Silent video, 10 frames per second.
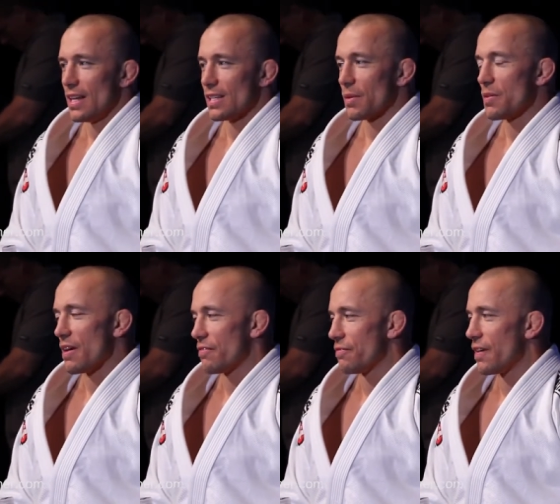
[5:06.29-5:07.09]
Sometimes you
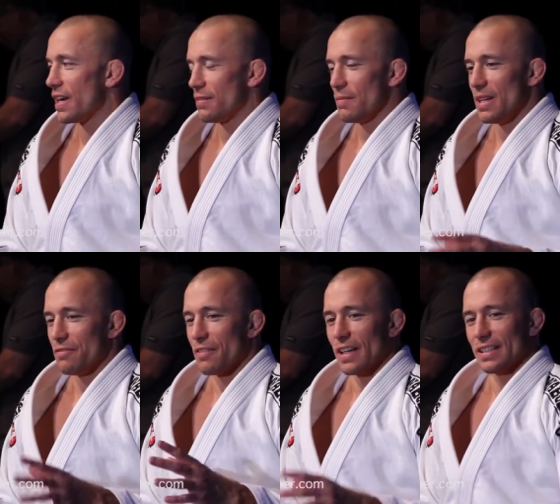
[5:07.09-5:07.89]
have fight, many
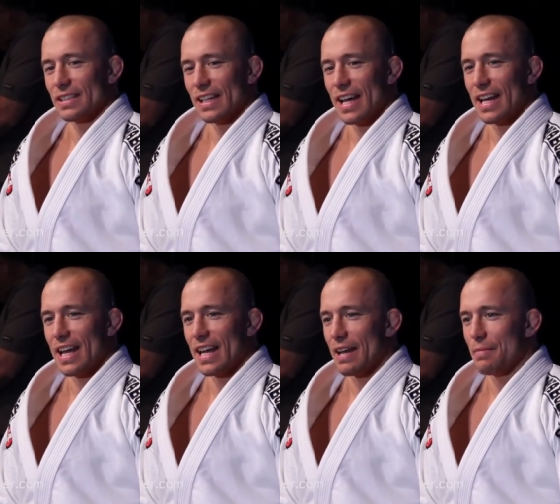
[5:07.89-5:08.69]
fights, and,
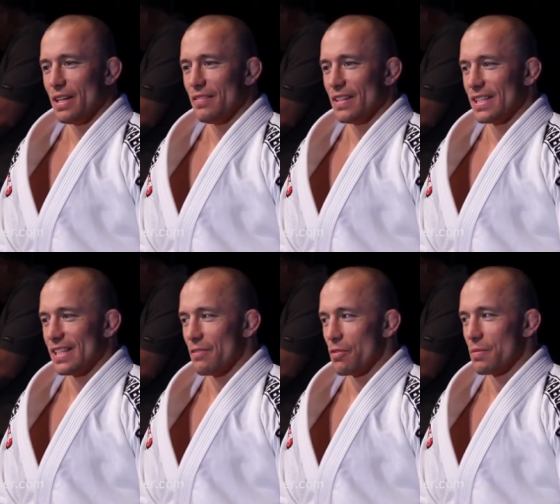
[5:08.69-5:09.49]
and I believe it's
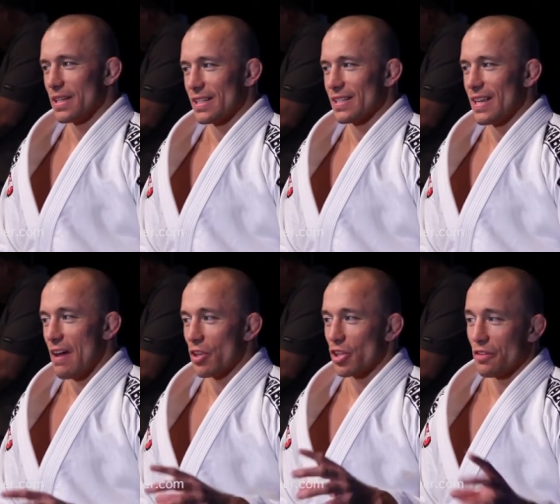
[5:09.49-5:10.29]
different because you
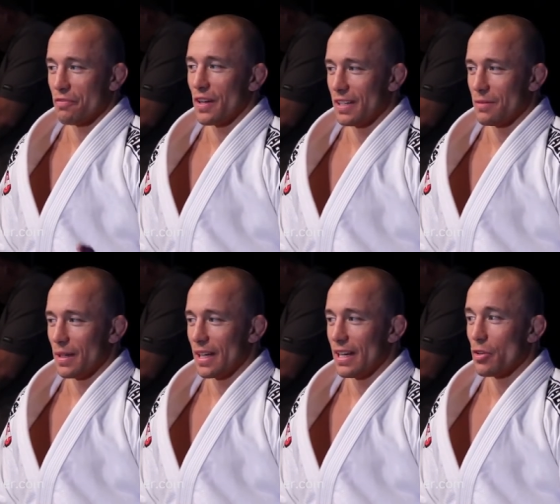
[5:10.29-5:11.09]
have a tough fight in the
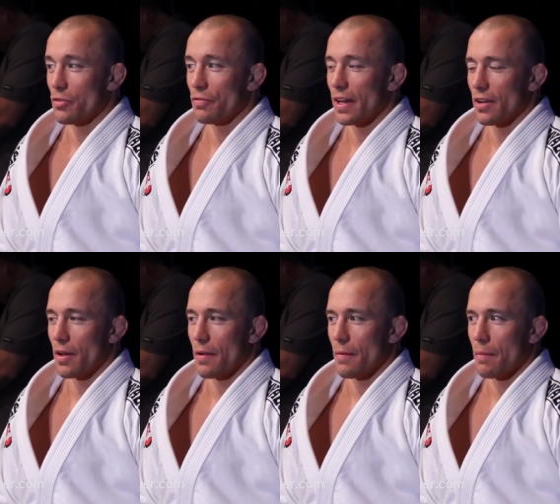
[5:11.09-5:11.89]
beginning, you fight
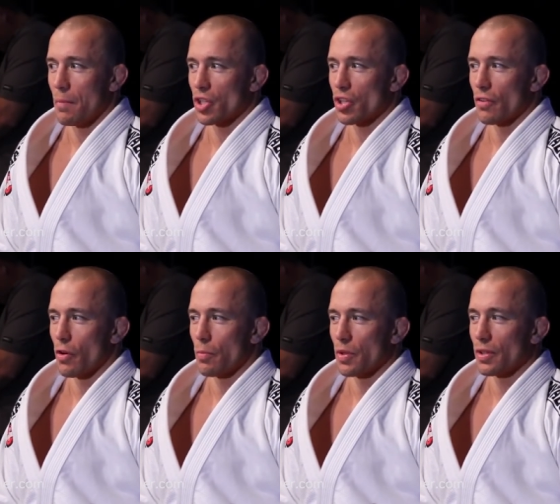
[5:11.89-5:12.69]
a, a much tougher
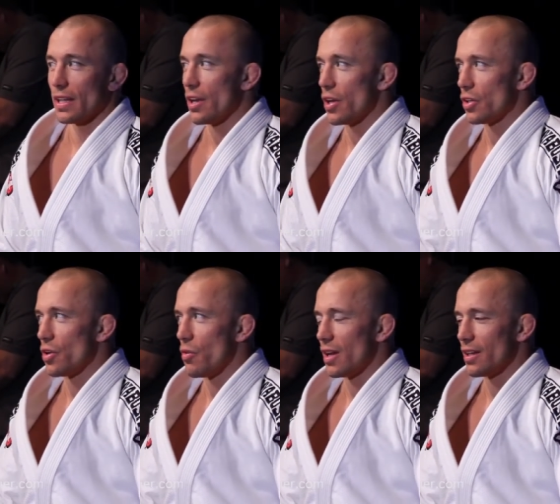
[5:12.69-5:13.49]
opponent than
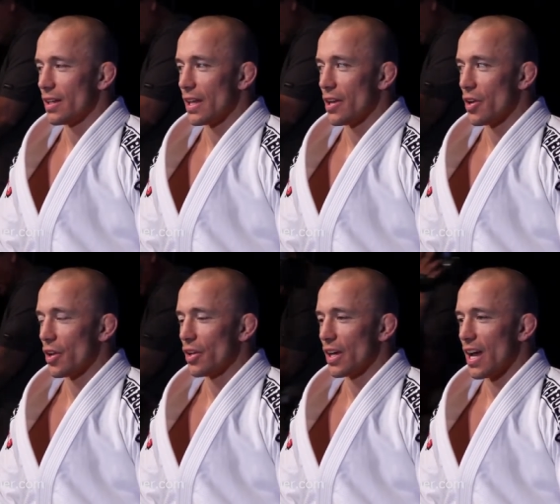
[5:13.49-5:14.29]
another one, than
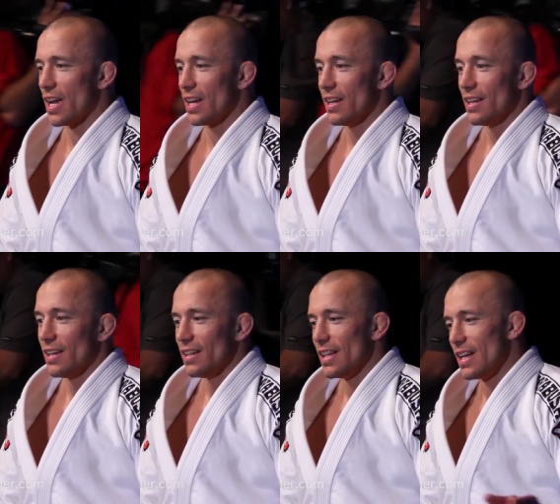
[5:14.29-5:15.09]
another guy,
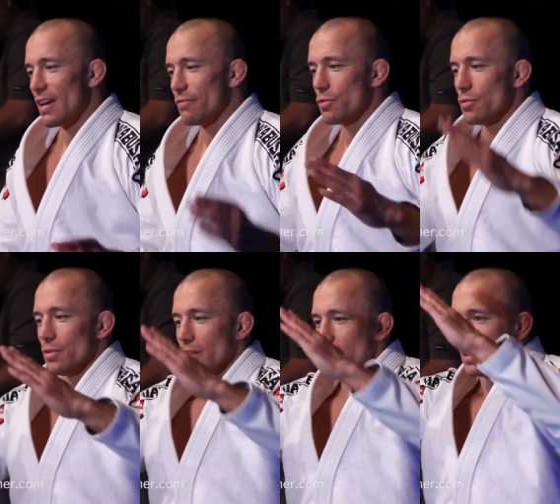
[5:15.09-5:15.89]
then you have to,
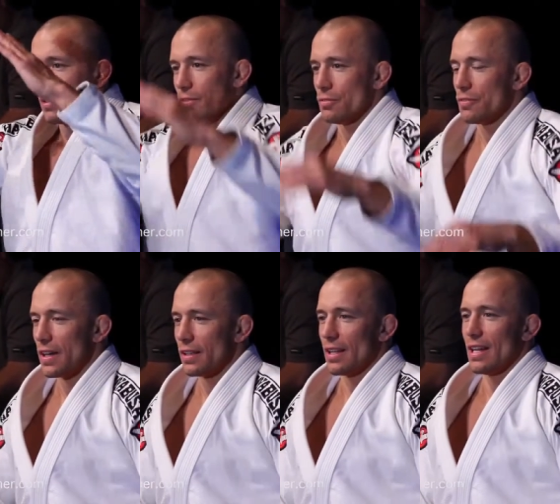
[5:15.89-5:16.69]
to
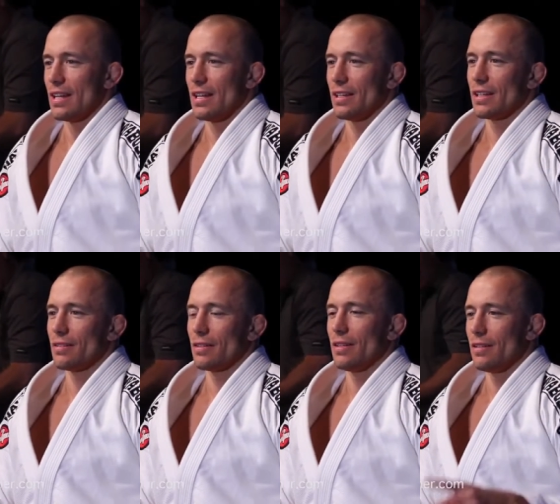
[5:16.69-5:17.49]
fight and, and could